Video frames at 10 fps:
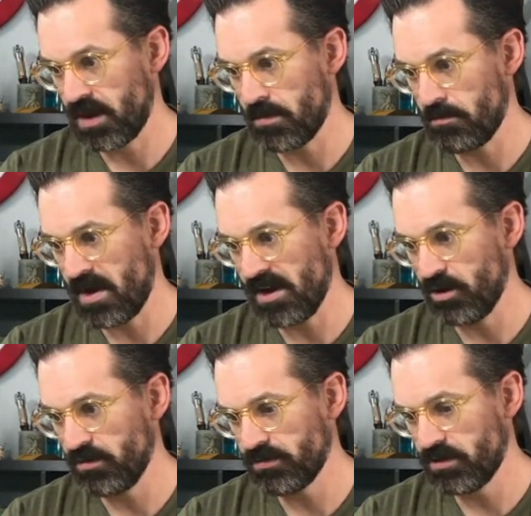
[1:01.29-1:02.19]
My
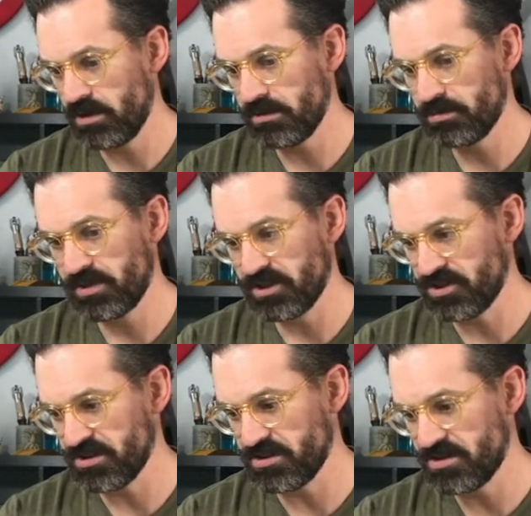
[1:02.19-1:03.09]
overall
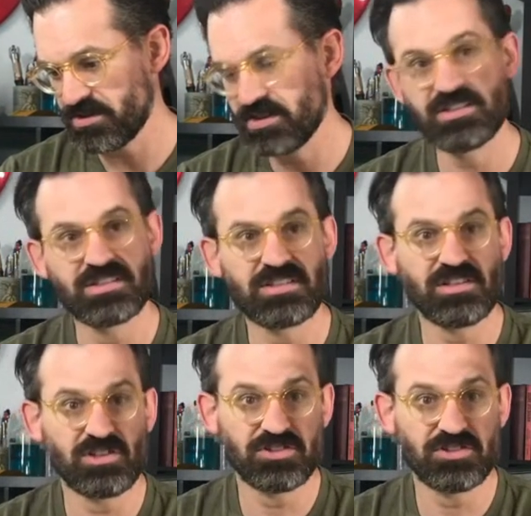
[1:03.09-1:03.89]
impressions is it's a little